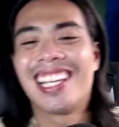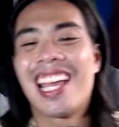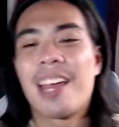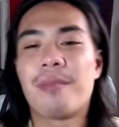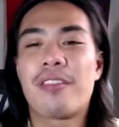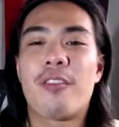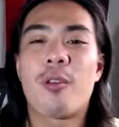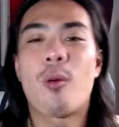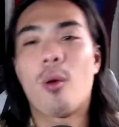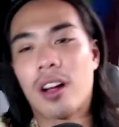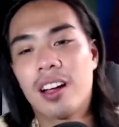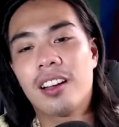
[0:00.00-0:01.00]

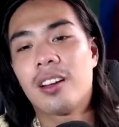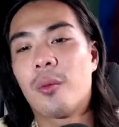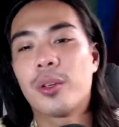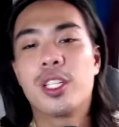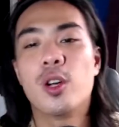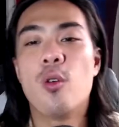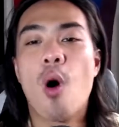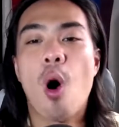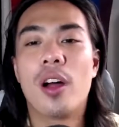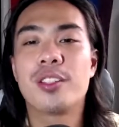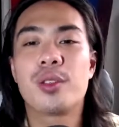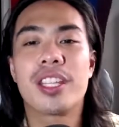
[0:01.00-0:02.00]
before we go
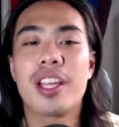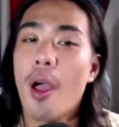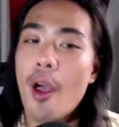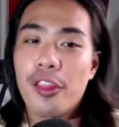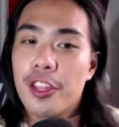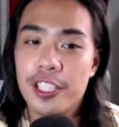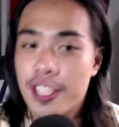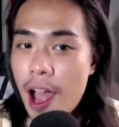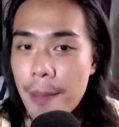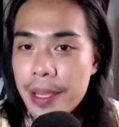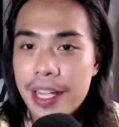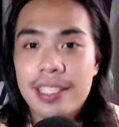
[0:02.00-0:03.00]
on to the other
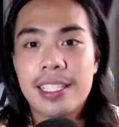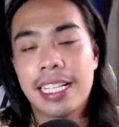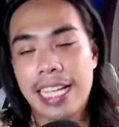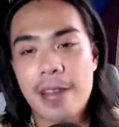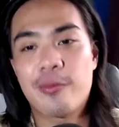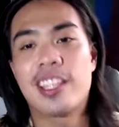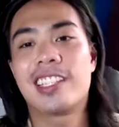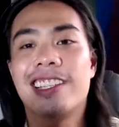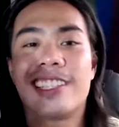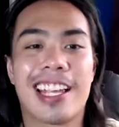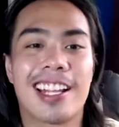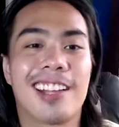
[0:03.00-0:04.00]
topics, again, this is
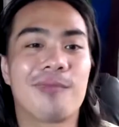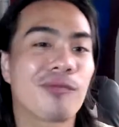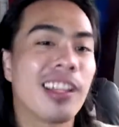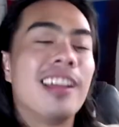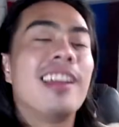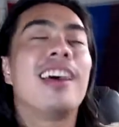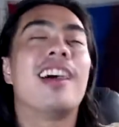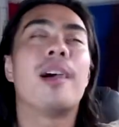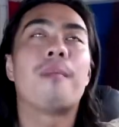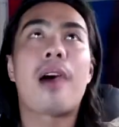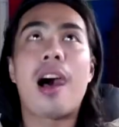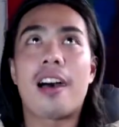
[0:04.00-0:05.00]
a
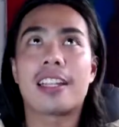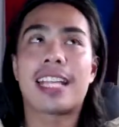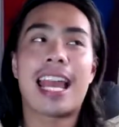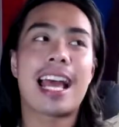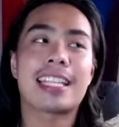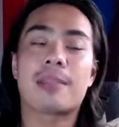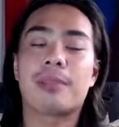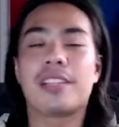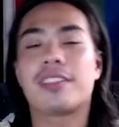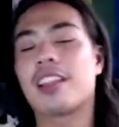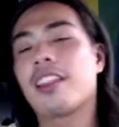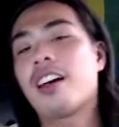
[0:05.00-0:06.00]
podcast that believes
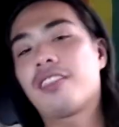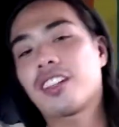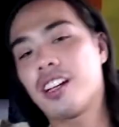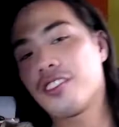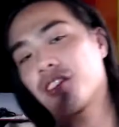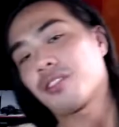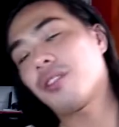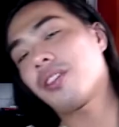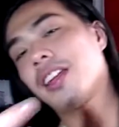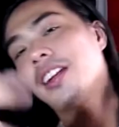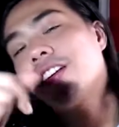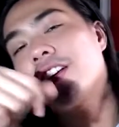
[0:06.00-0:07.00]
in love, acknowledges growth,
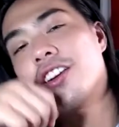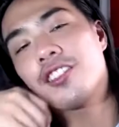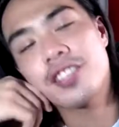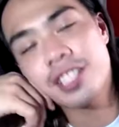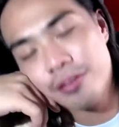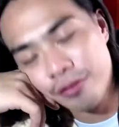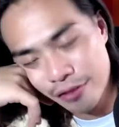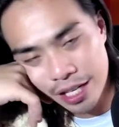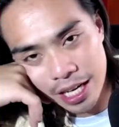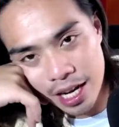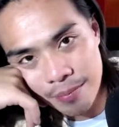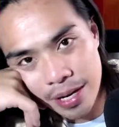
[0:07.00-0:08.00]
and encourages
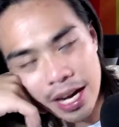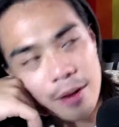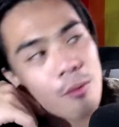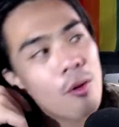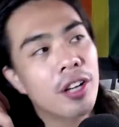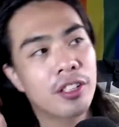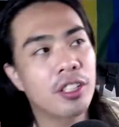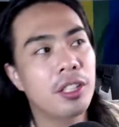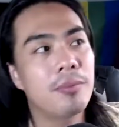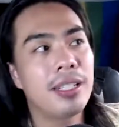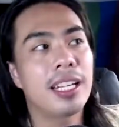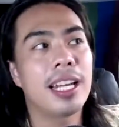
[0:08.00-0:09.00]
freedom. And I want you to
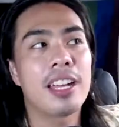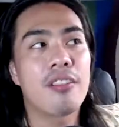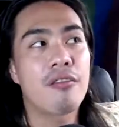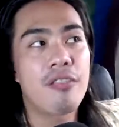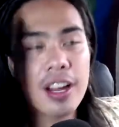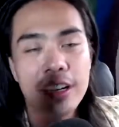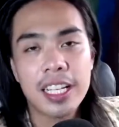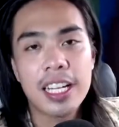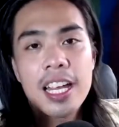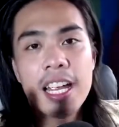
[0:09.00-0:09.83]
be in a very,